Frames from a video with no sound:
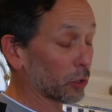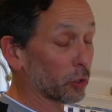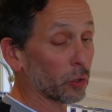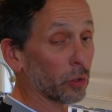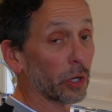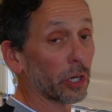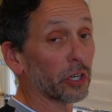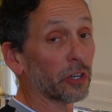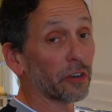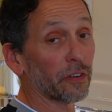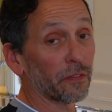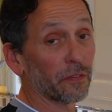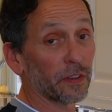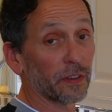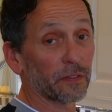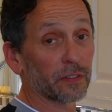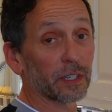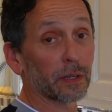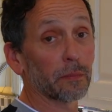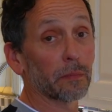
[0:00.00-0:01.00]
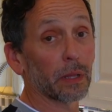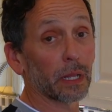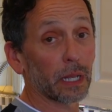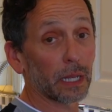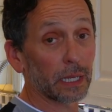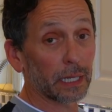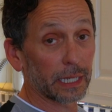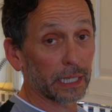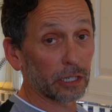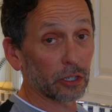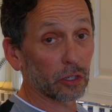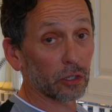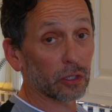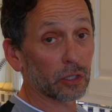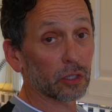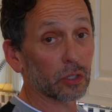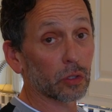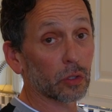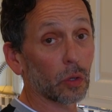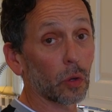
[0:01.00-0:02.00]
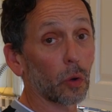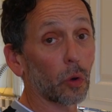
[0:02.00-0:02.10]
250 milliliters